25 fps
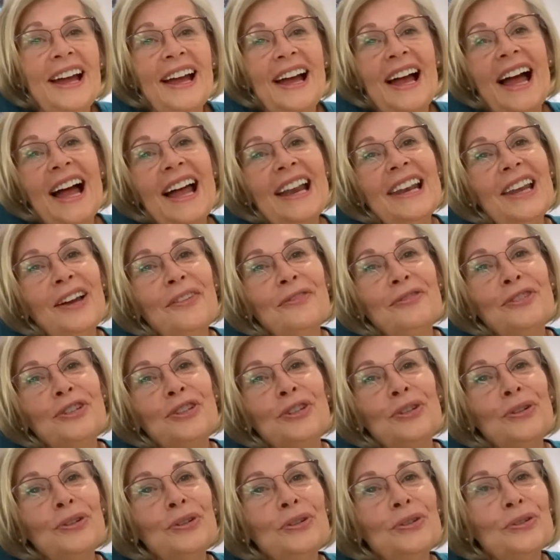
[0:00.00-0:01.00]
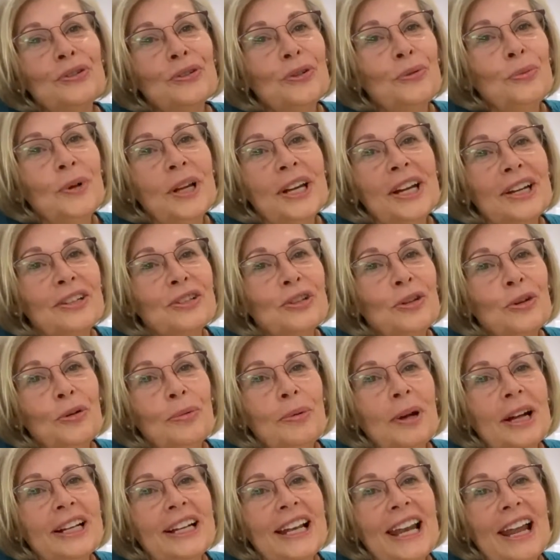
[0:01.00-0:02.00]
I love to, when I talk
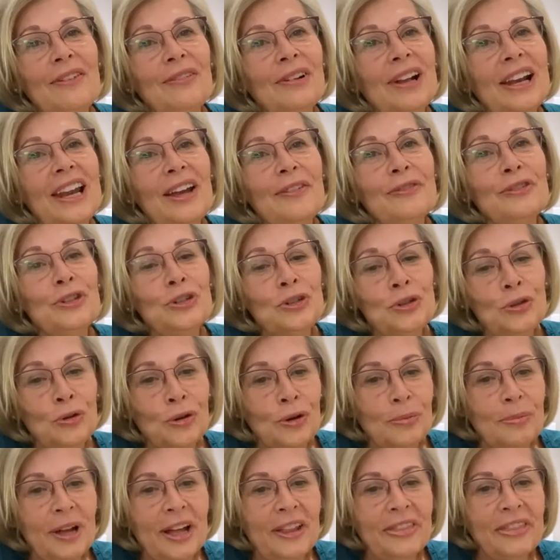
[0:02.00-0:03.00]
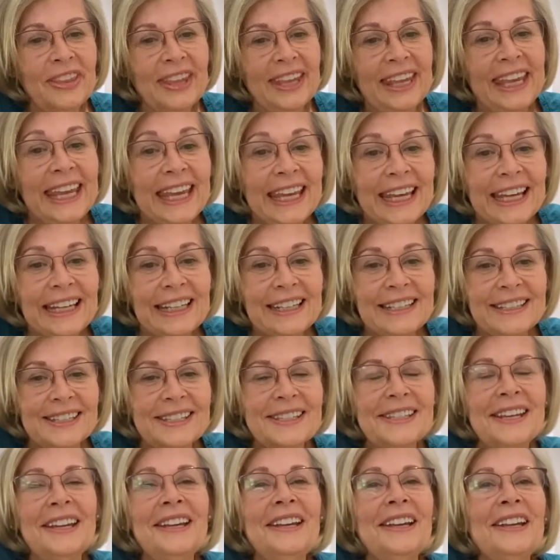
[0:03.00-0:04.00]
about love, I love to talk about the
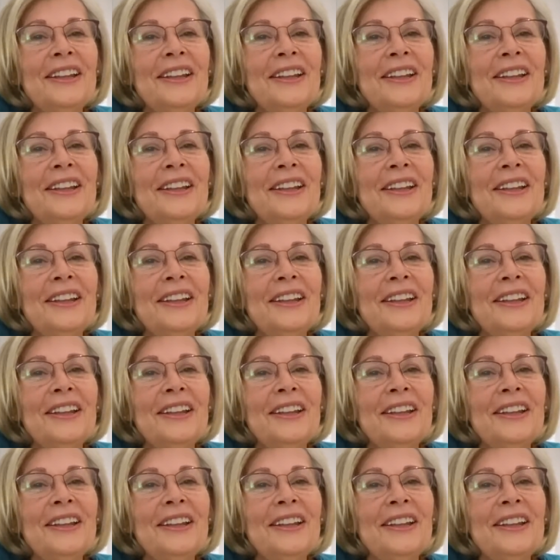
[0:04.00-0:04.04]
ings,